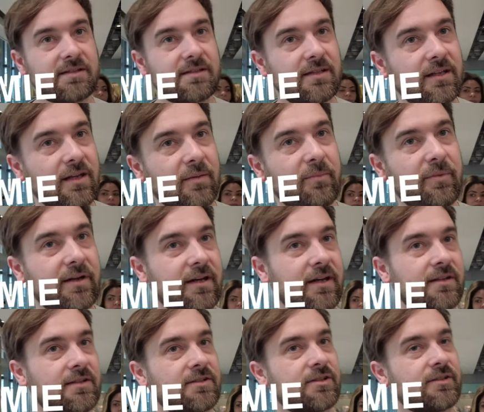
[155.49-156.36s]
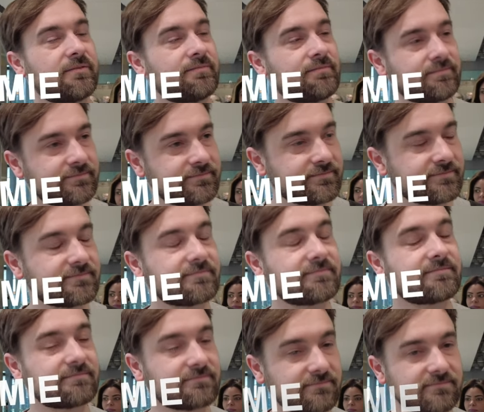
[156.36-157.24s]
See that big engine. We will.
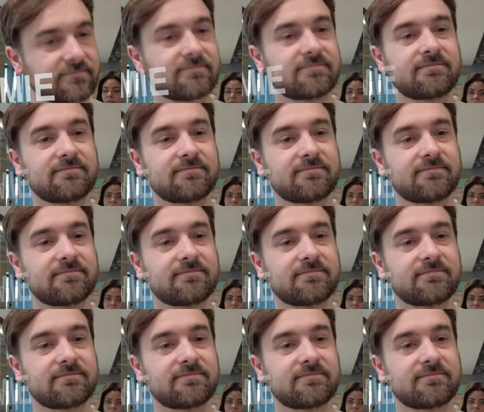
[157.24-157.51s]
Yep.